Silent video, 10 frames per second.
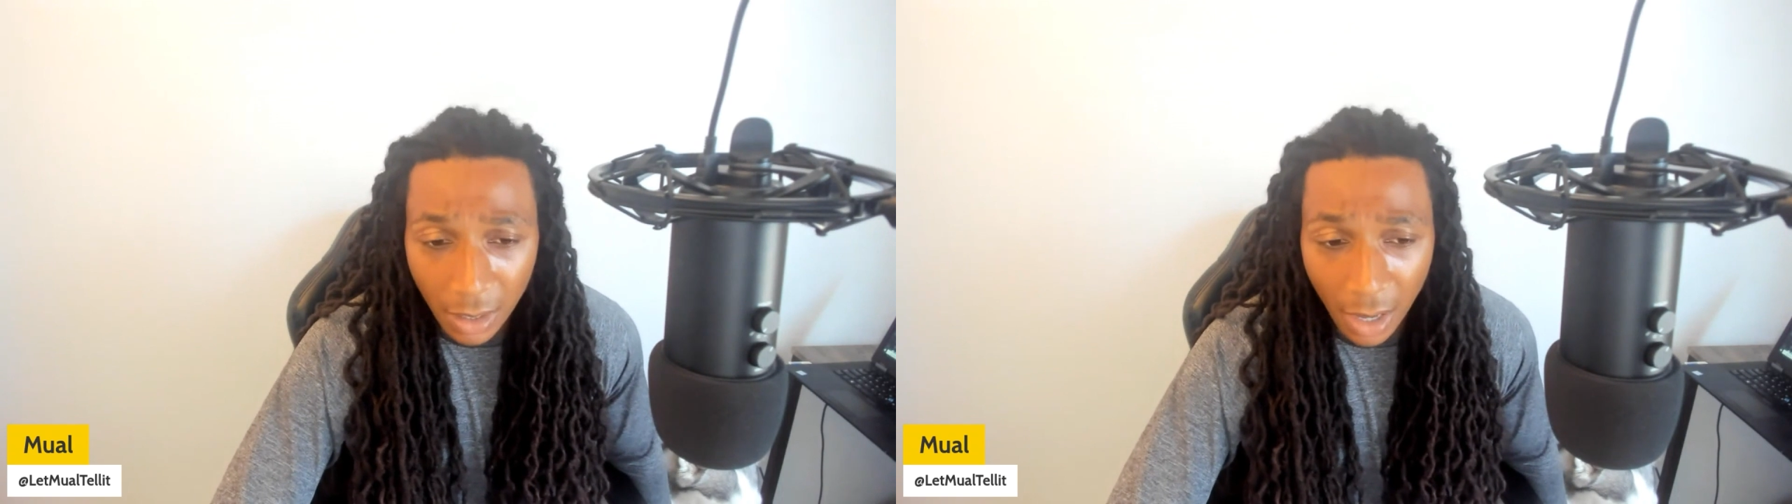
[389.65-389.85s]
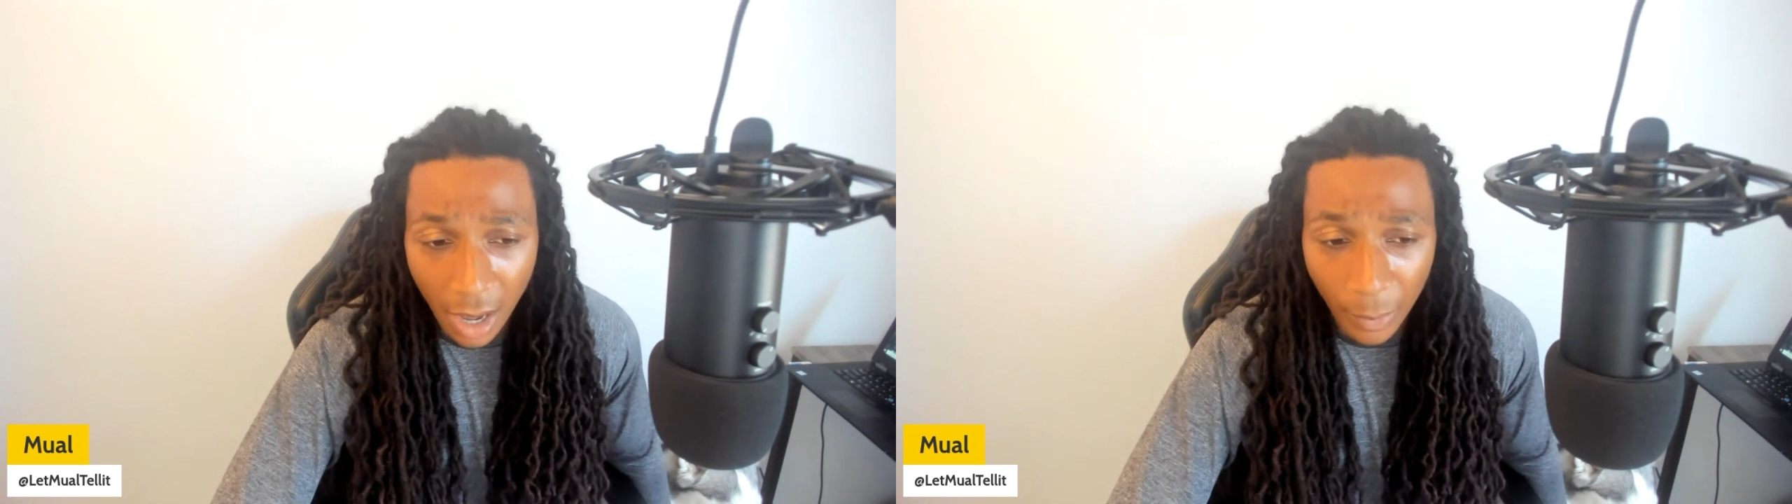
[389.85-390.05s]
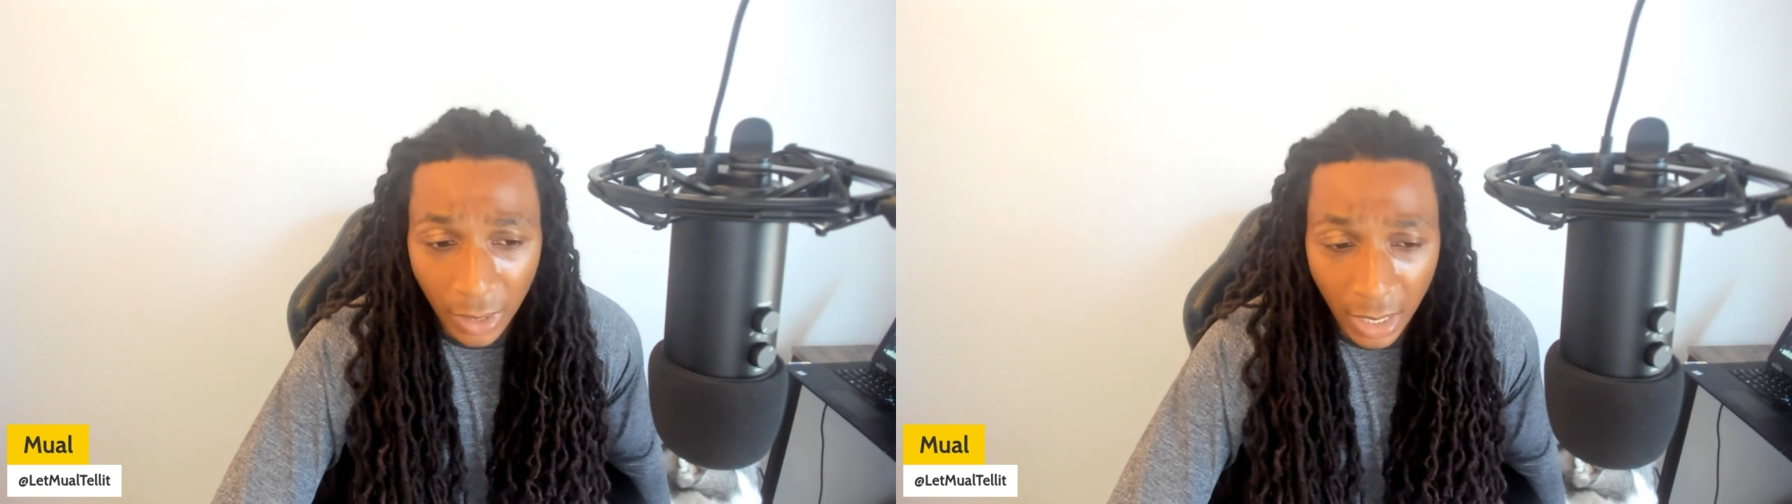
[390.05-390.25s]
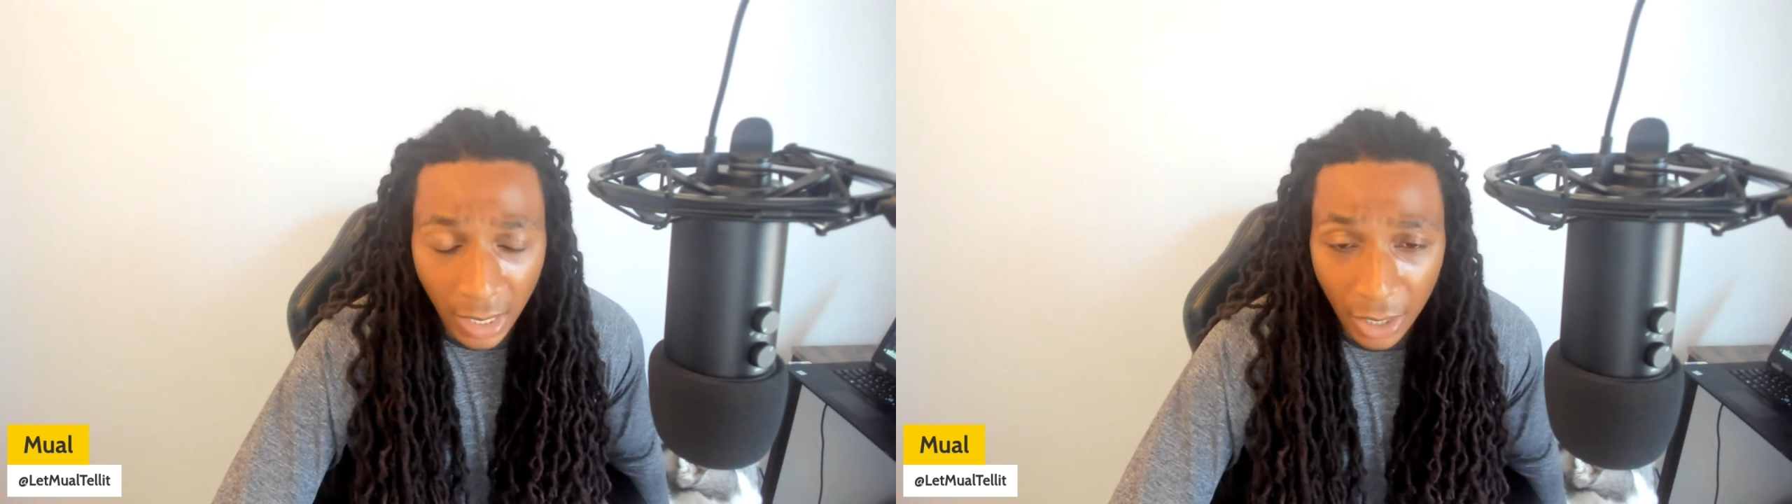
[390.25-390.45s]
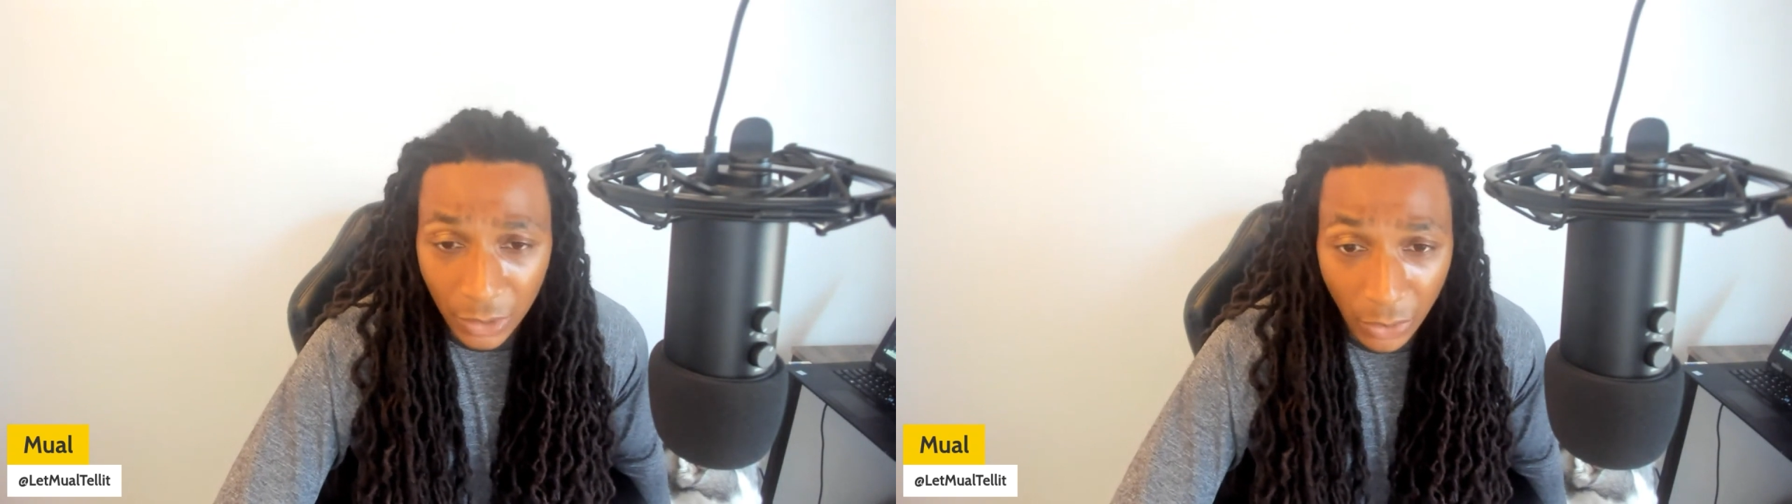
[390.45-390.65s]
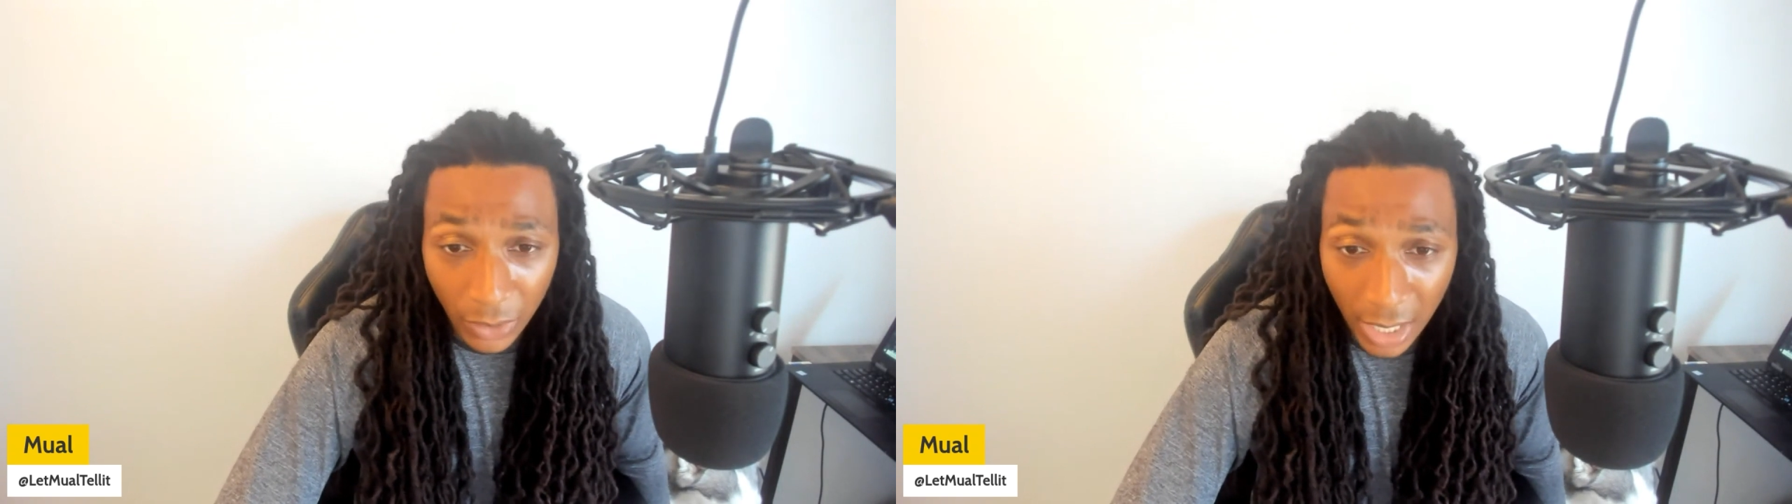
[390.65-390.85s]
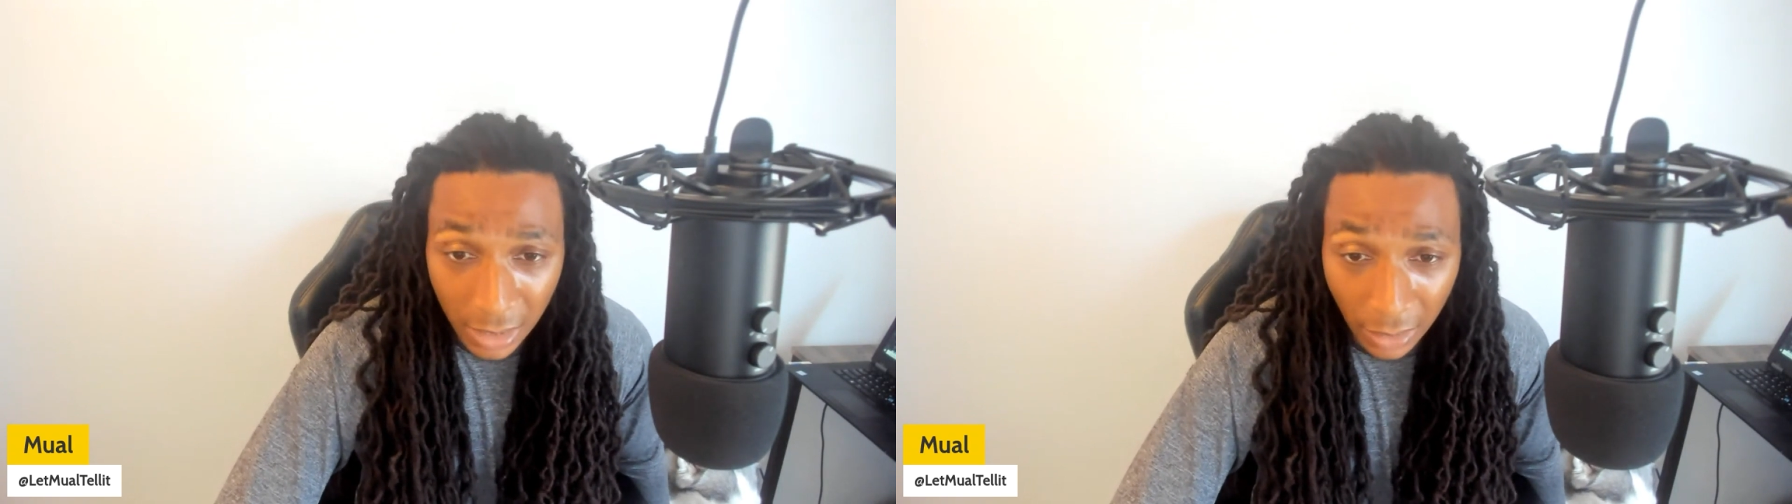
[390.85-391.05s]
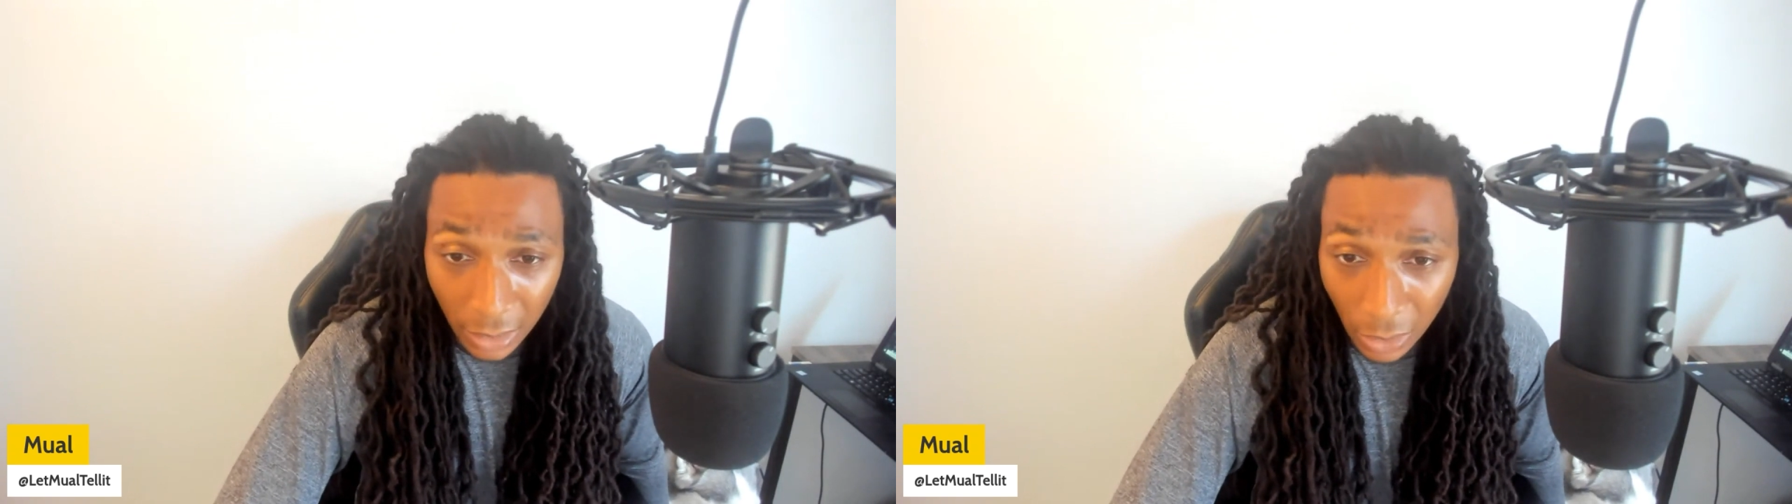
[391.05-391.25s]
And Arizona has
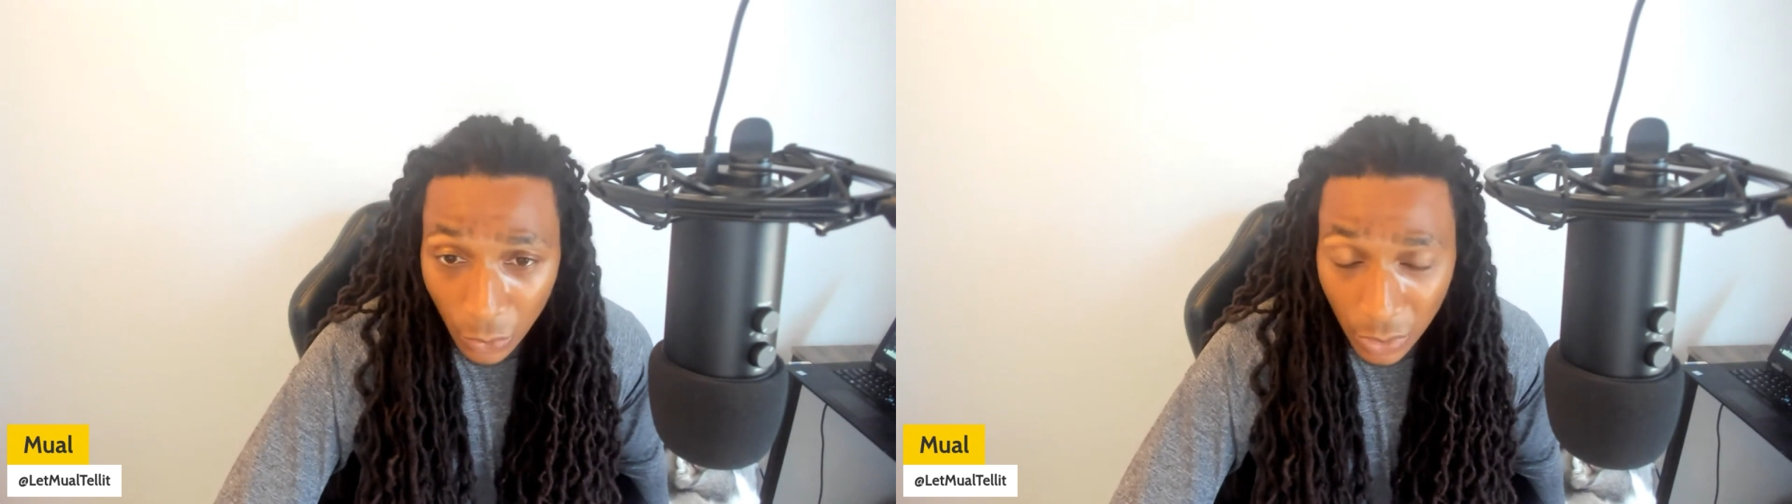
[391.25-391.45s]
nothing to lose